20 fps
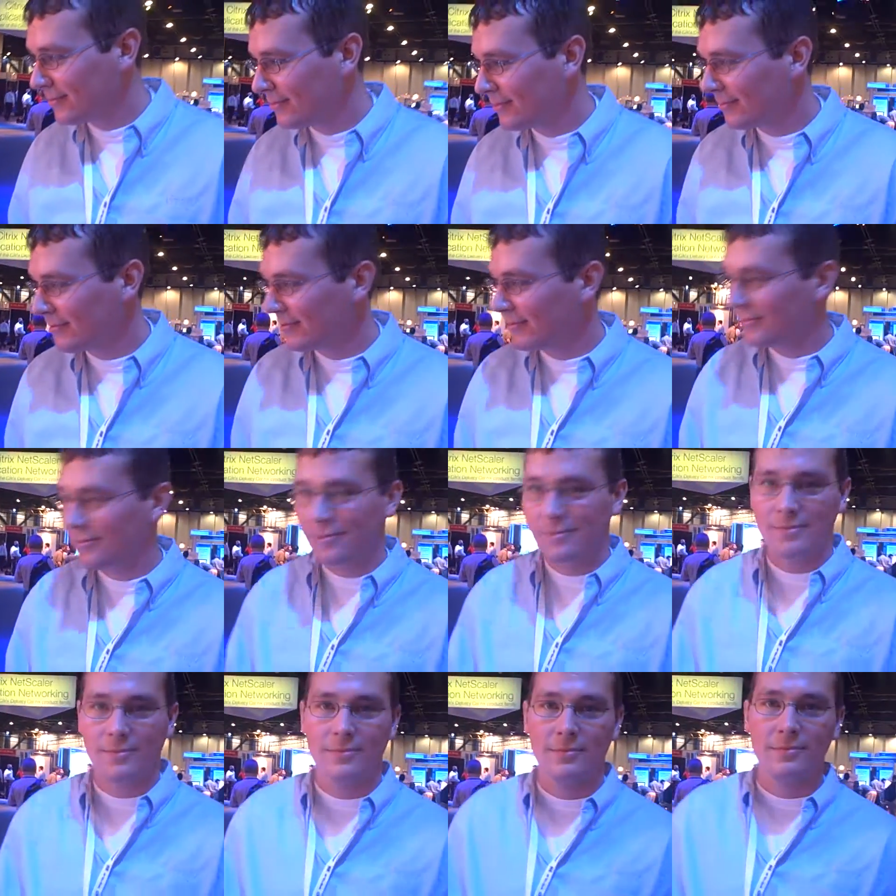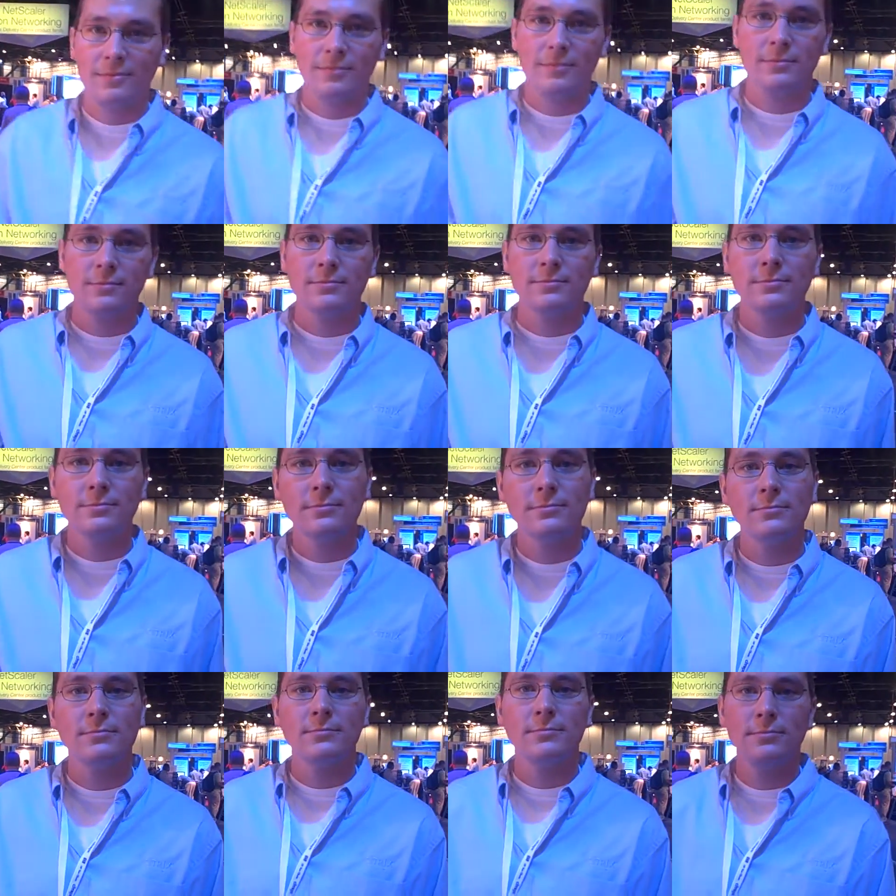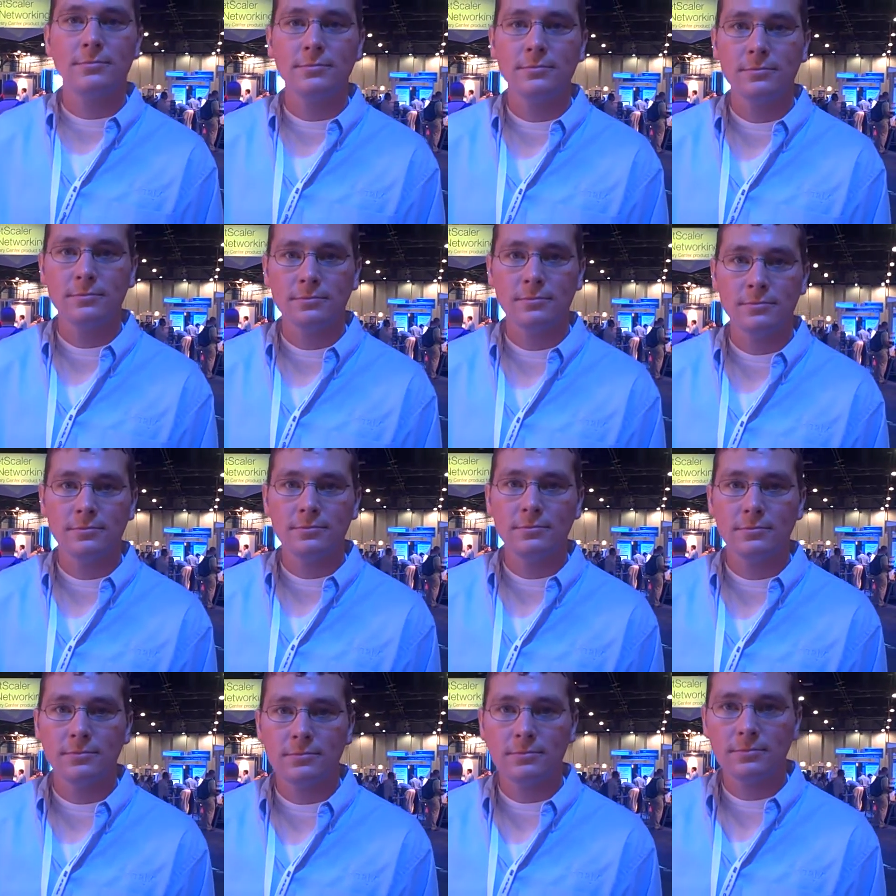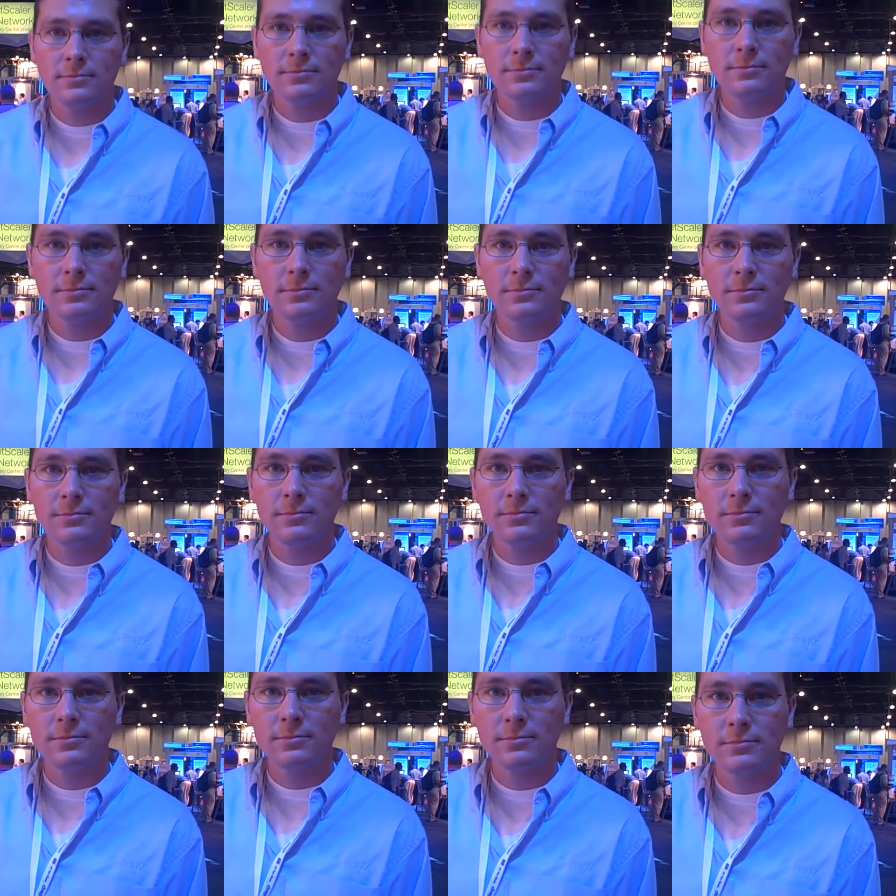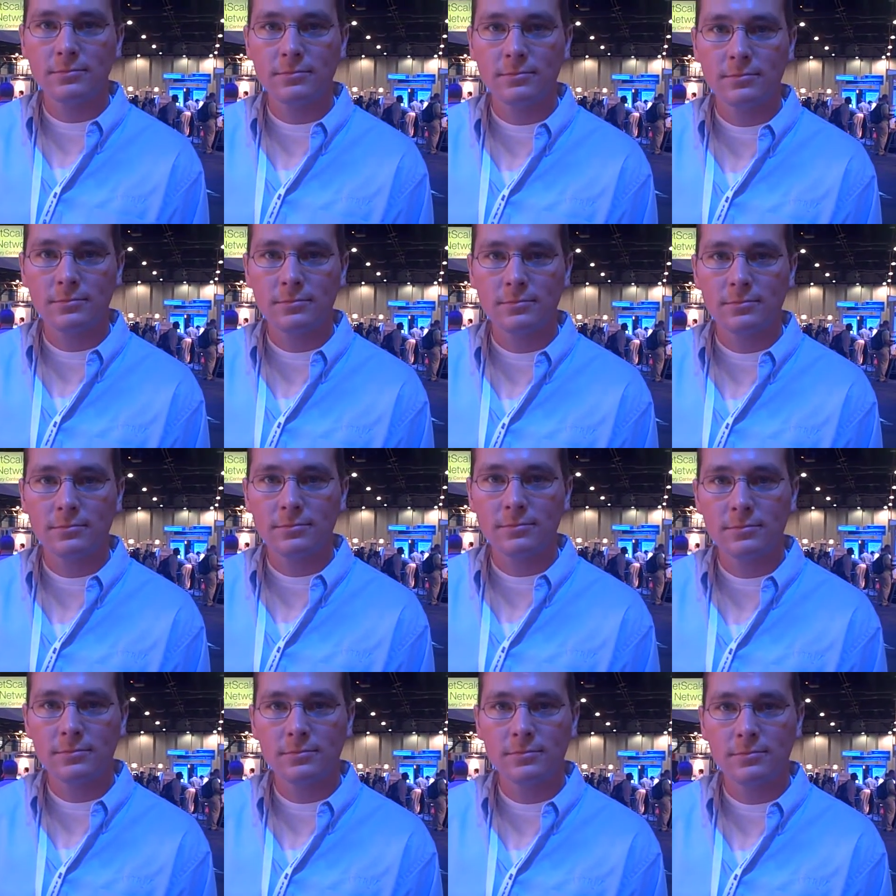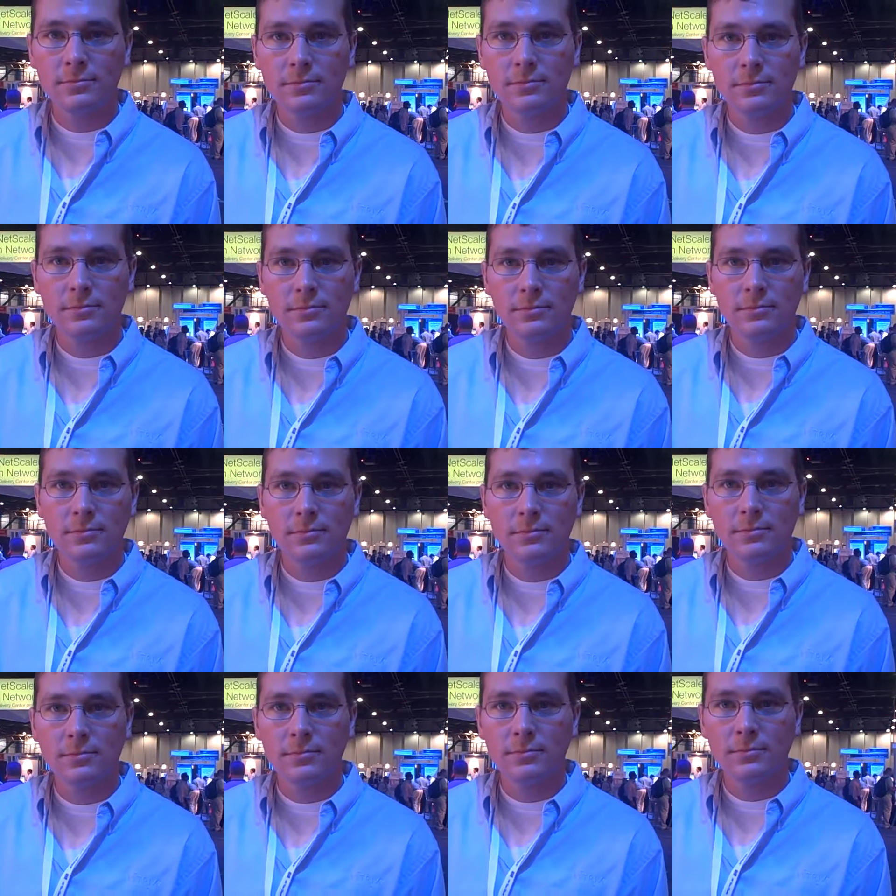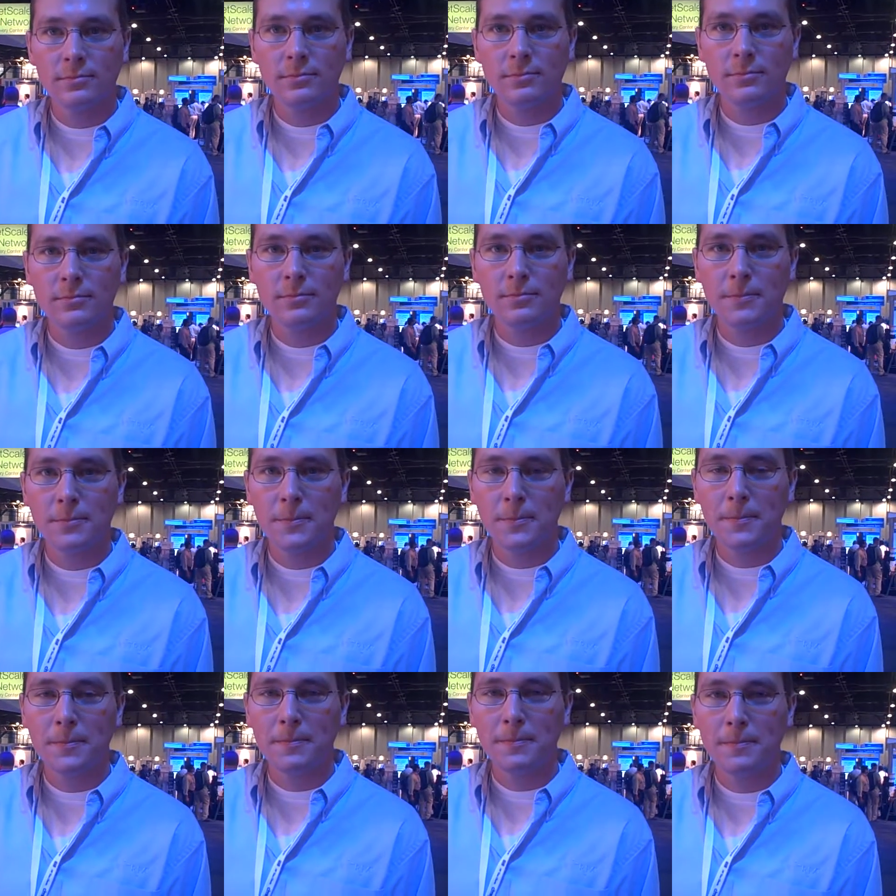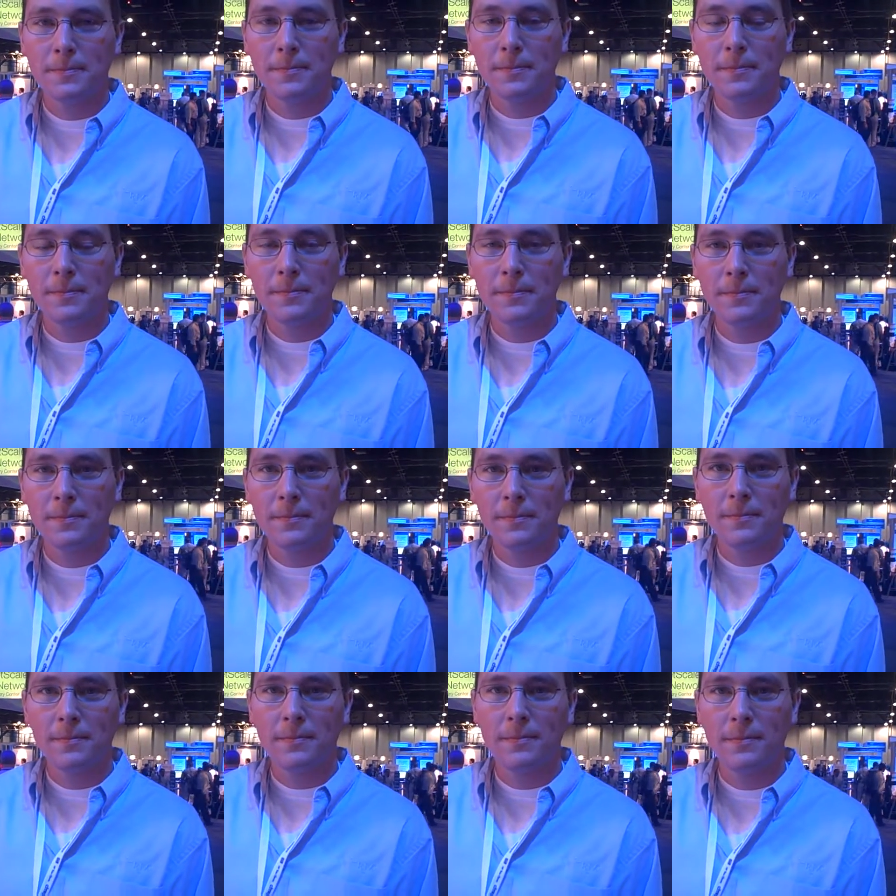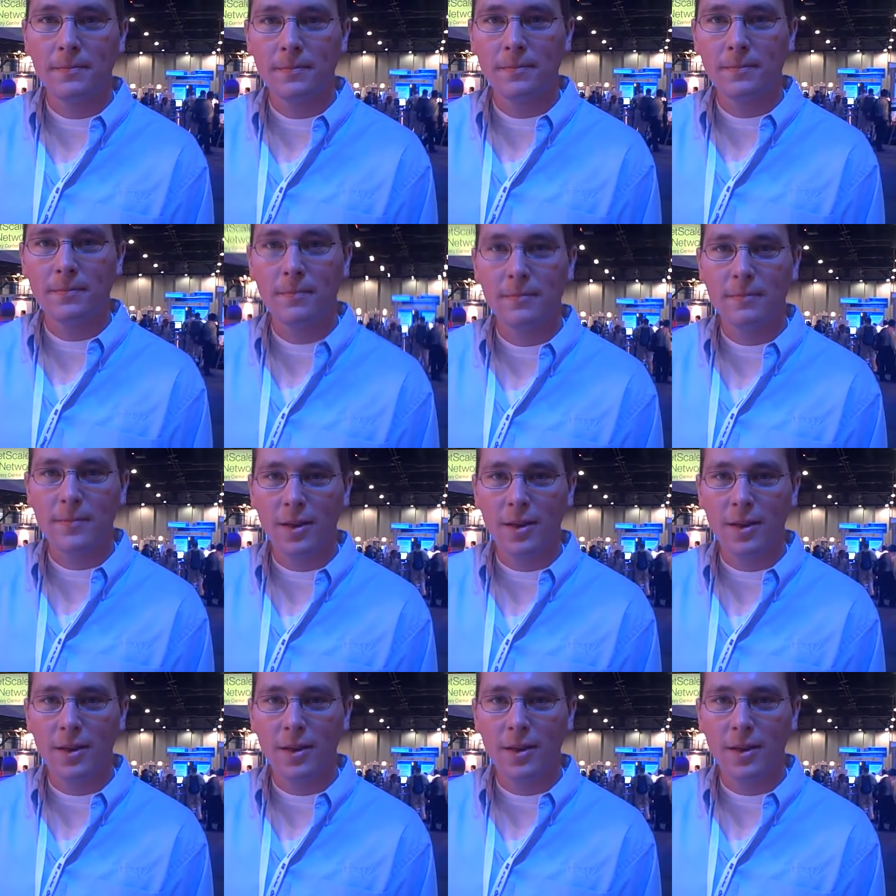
Hi, I'm with uh, Joel from uh, He's going to give us a demo of the new uh, XenApp uh, web interface.